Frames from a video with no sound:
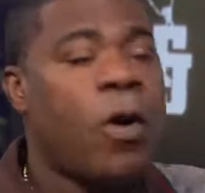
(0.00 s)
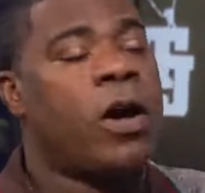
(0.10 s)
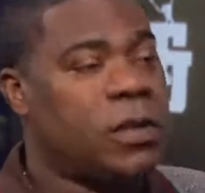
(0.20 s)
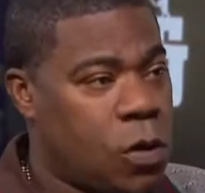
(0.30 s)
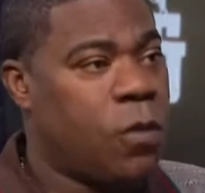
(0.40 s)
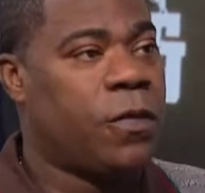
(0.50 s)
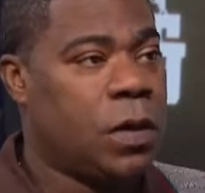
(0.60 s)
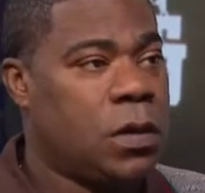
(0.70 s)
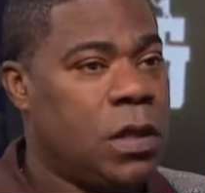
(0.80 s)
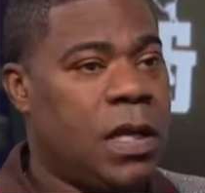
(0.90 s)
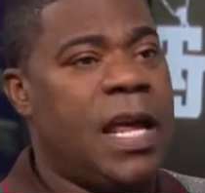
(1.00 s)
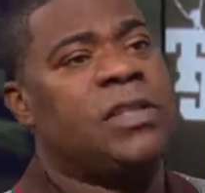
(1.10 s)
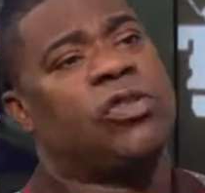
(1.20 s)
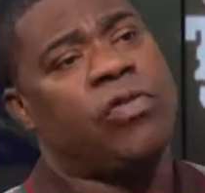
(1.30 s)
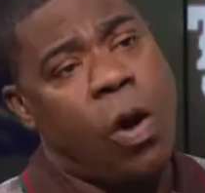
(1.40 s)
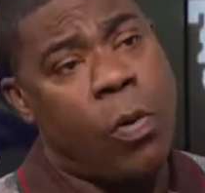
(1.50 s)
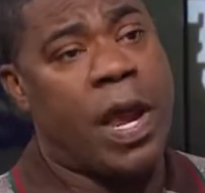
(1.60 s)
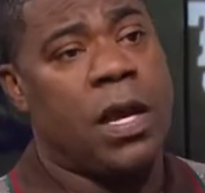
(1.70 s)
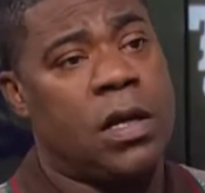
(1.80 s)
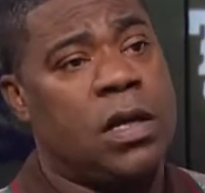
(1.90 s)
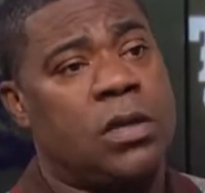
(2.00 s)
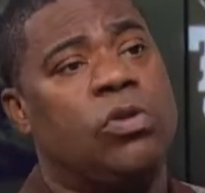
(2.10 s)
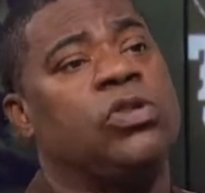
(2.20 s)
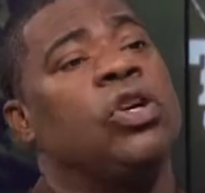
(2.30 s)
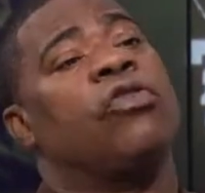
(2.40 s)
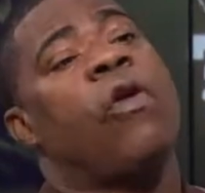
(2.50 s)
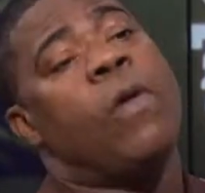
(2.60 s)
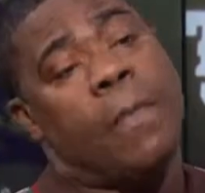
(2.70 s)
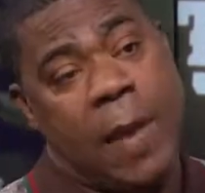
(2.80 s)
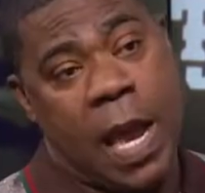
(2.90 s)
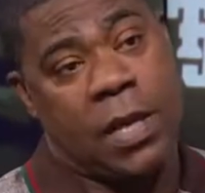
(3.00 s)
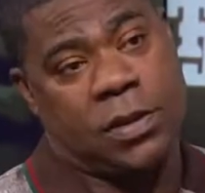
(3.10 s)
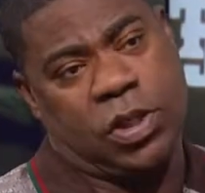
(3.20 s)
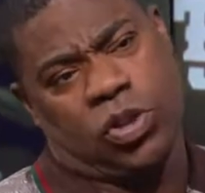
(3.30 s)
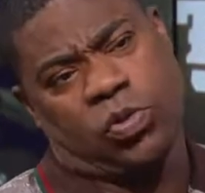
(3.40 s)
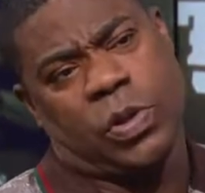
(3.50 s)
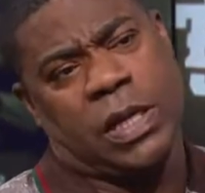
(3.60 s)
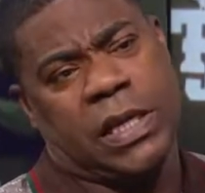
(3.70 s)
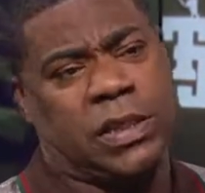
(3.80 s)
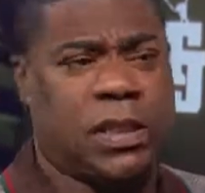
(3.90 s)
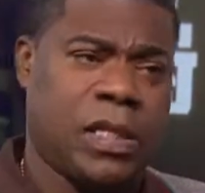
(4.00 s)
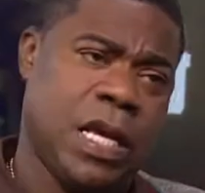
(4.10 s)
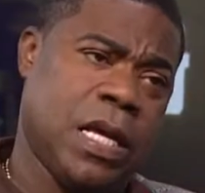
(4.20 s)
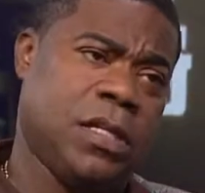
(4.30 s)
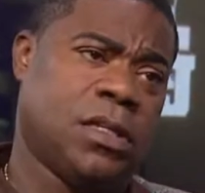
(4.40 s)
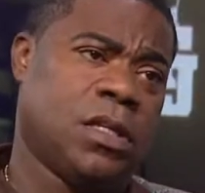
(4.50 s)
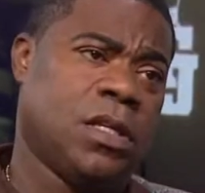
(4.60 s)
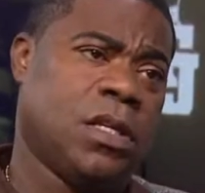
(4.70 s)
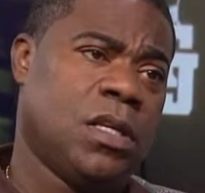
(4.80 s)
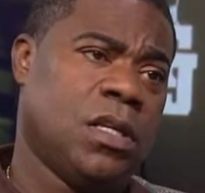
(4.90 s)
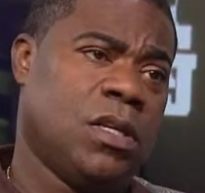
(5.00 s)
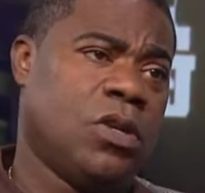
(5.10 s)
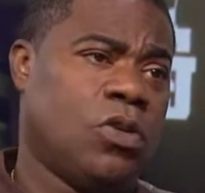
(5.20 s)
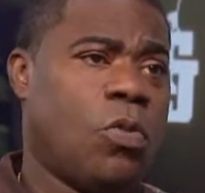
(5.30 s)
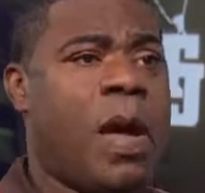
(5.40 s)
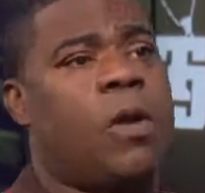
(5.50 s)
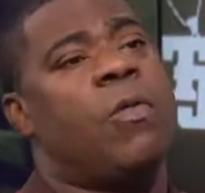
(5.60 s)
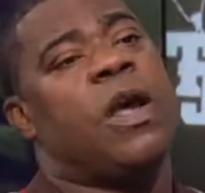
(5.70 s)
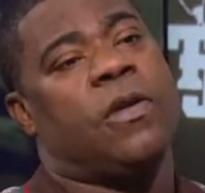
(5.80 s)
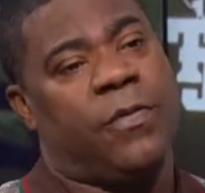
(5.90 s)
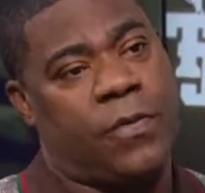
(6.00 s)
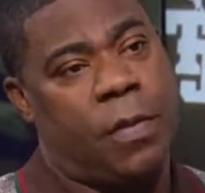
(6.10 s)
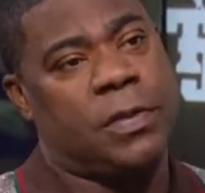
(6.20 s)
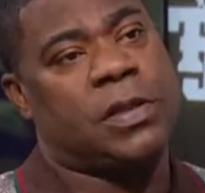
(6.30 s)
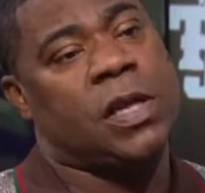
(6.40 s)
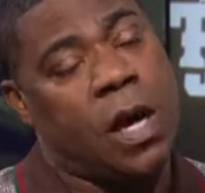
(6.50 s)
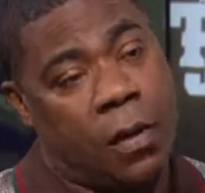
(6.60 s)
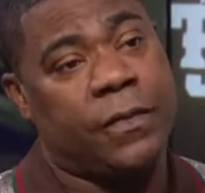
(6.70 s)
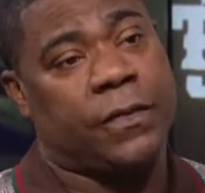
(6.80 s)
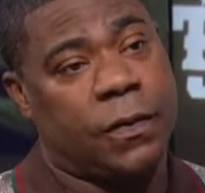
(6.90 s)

part is over. And that's growing. Those are the growing pains in your 20s, your teens. You know, no yes. matter where you're from, mm -hmm. it's mm-hmm. tough.